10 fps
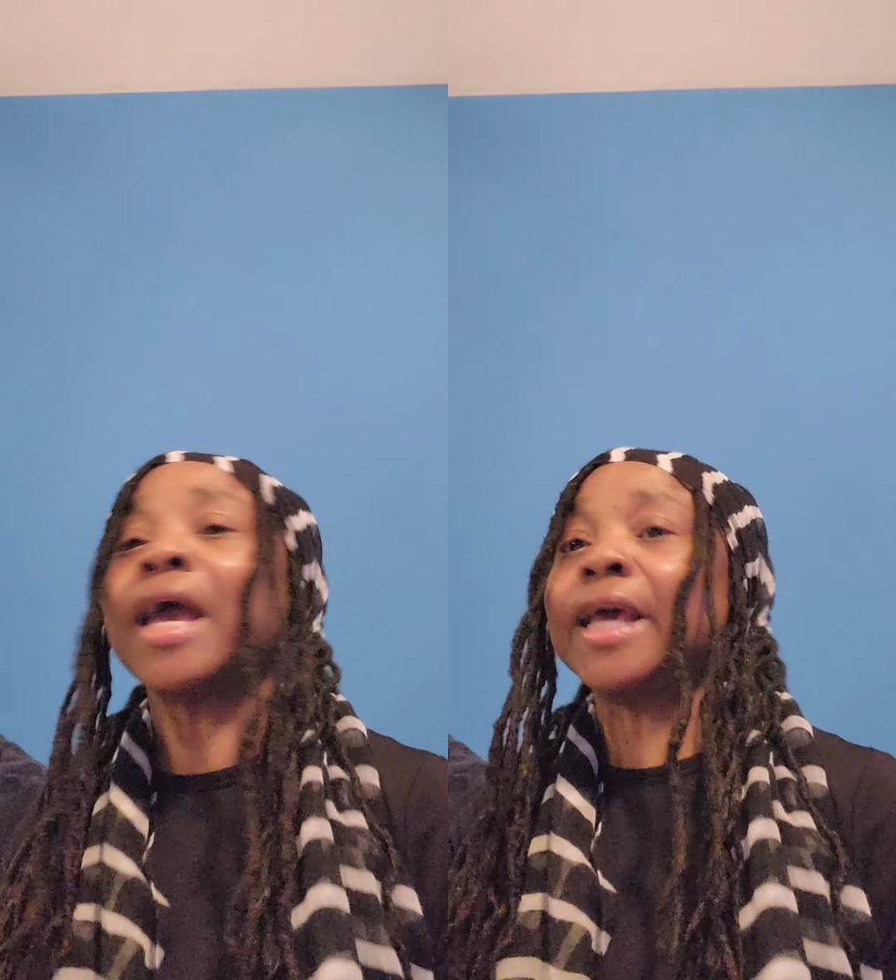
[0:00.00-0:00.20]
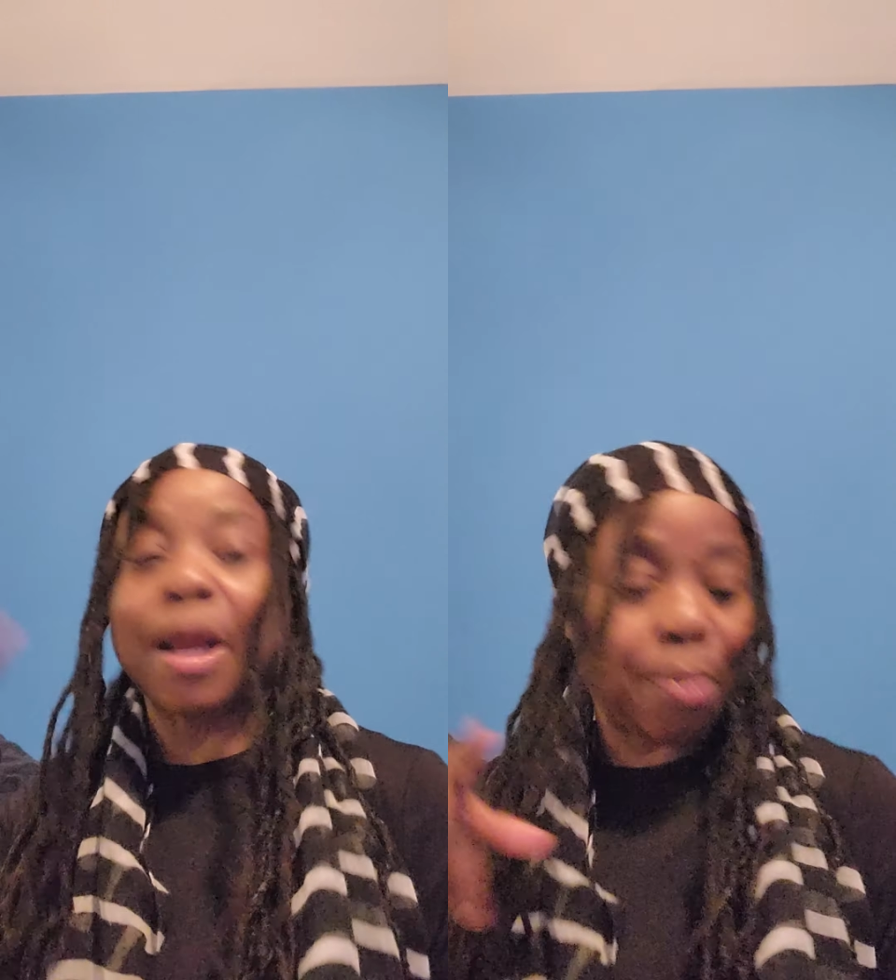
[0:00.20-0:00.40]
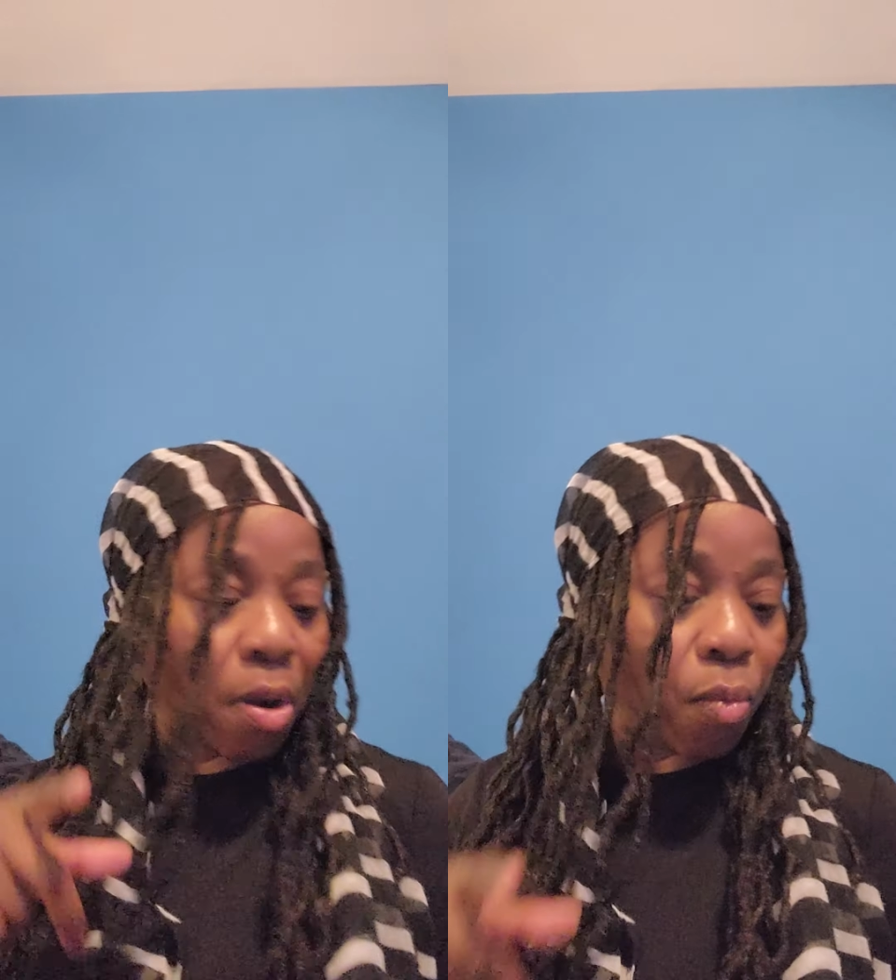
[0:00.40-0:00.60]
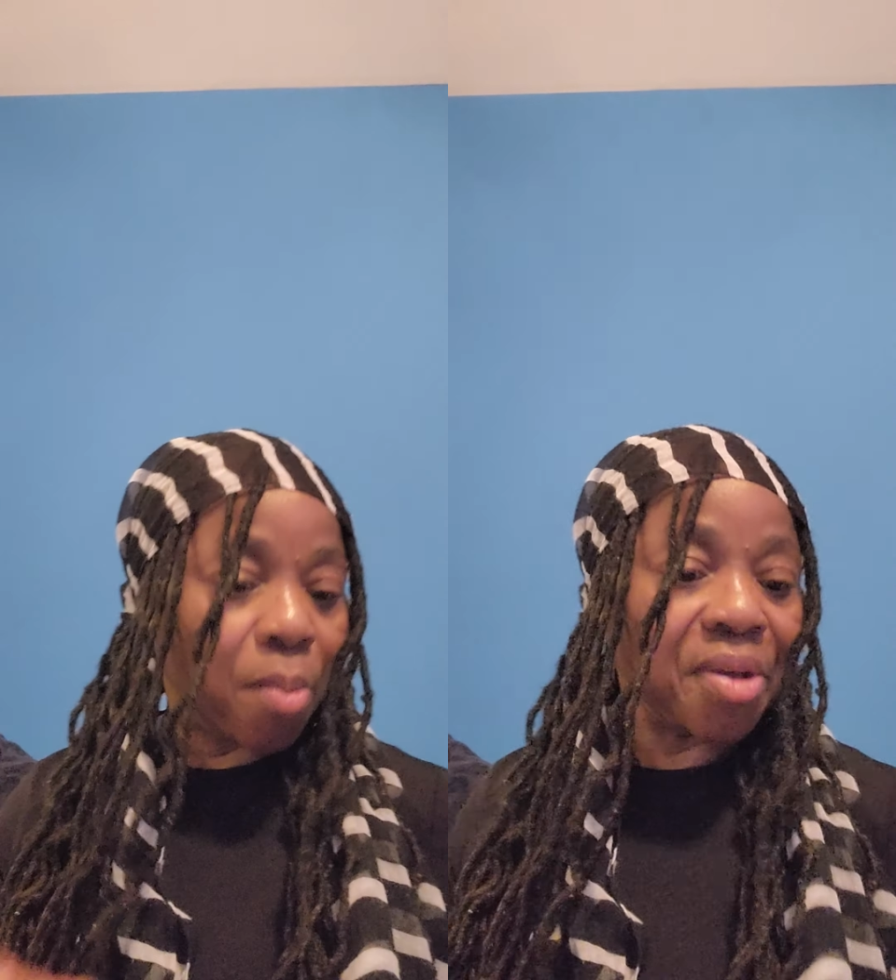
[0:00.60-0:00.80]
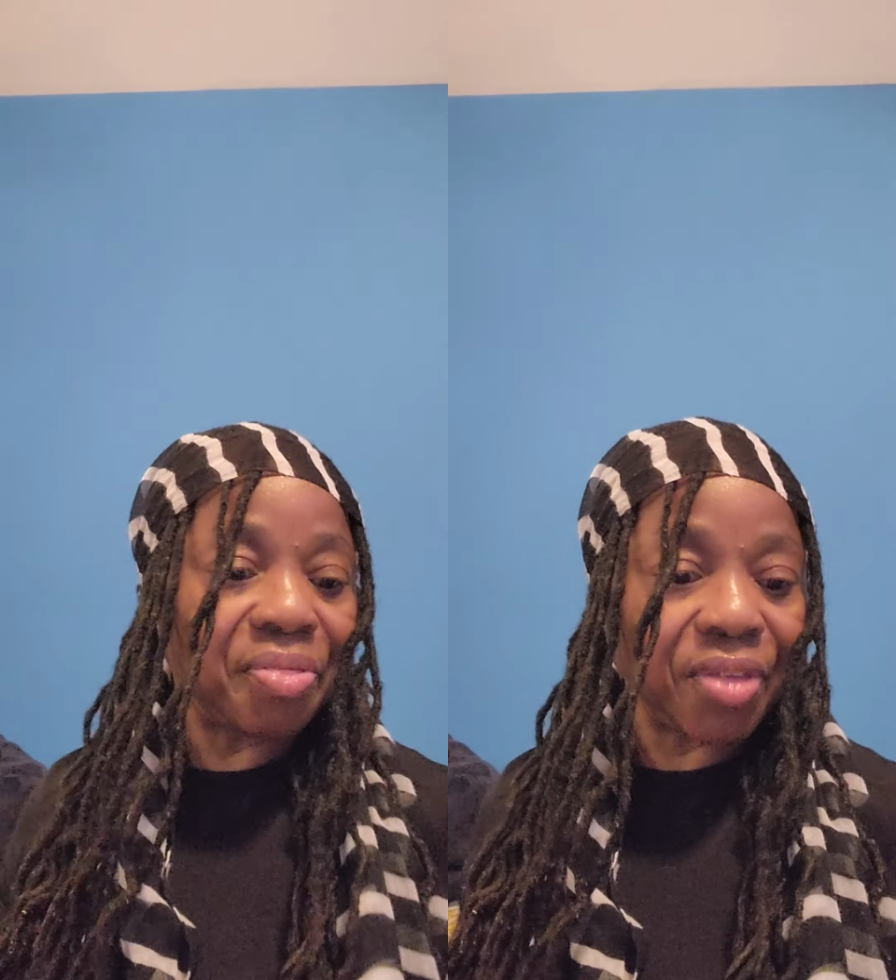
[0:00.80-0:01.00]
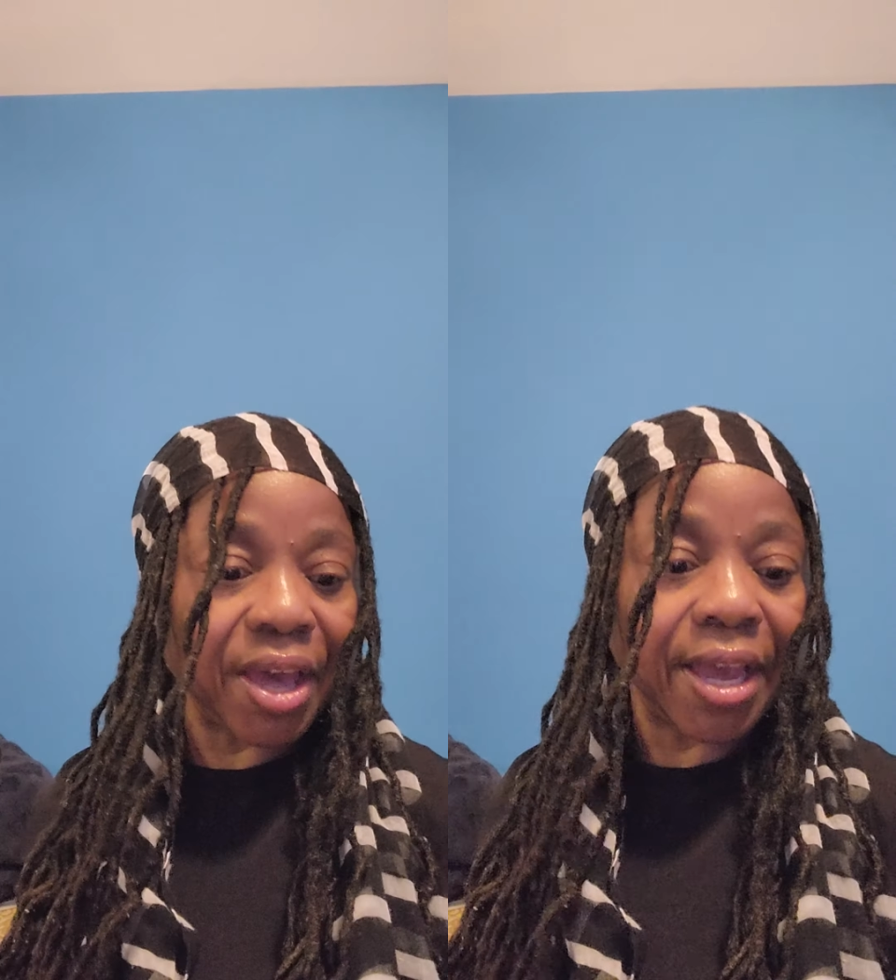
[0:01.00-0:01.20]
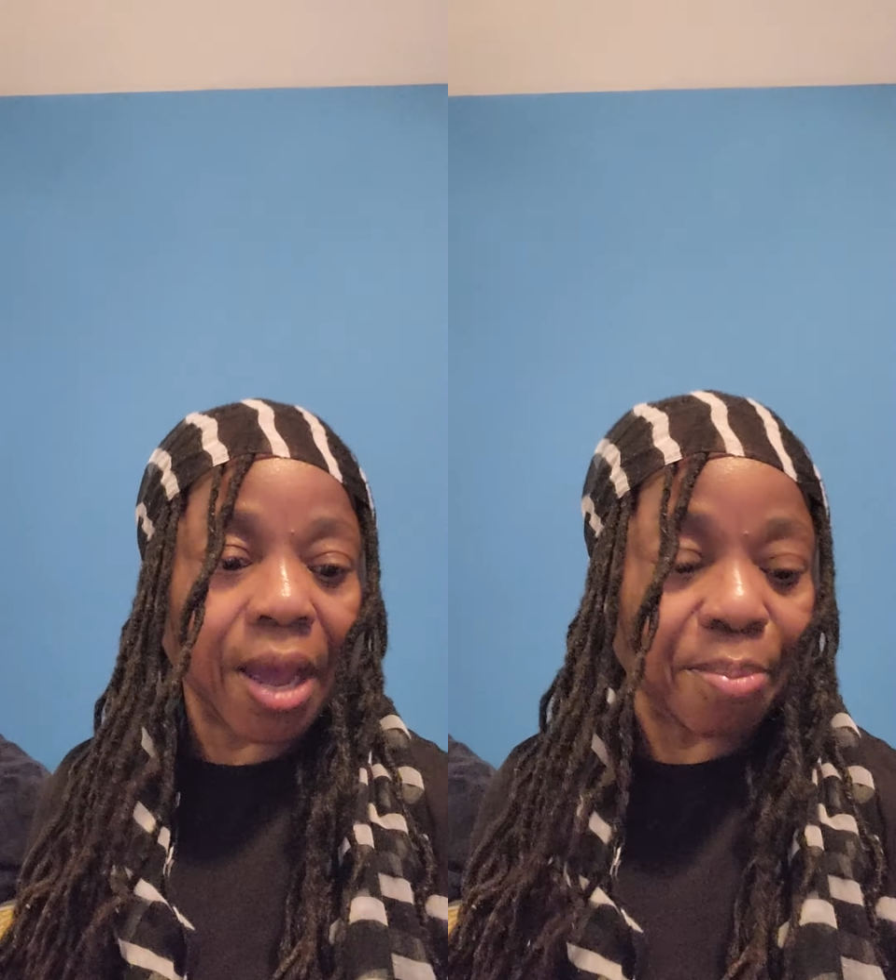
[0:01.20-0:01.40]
And I bought one more thing.